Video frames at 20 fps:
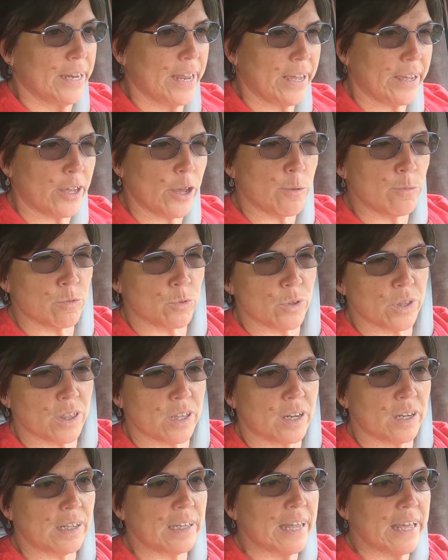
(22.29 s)
It comes with
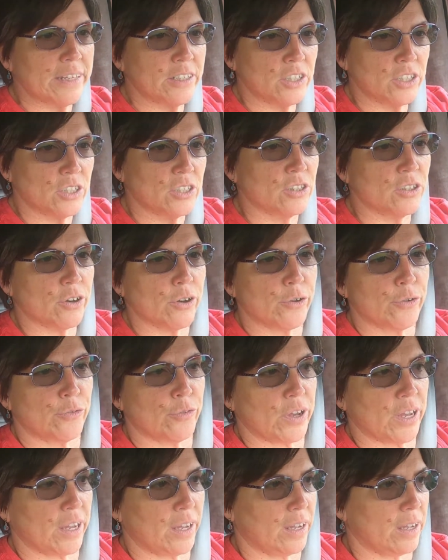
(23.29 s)
a legend
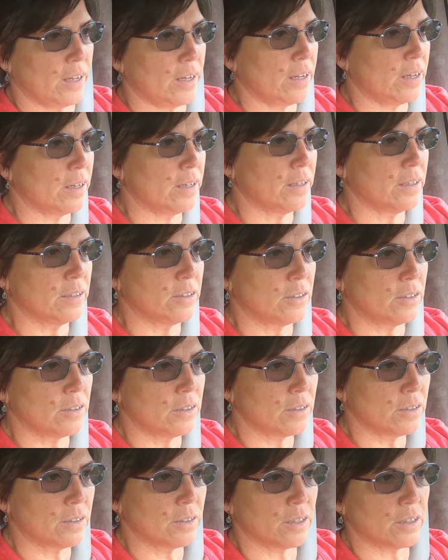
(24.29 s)
of a,
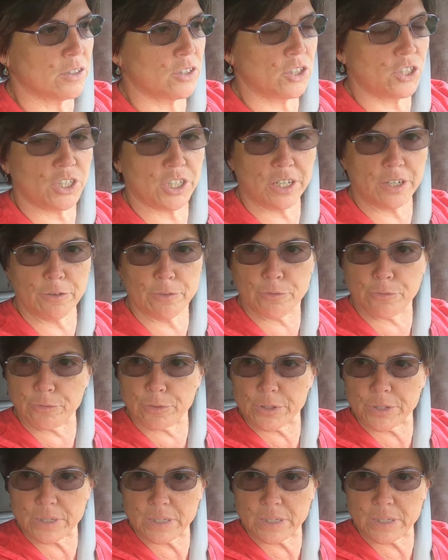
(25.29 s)
a chief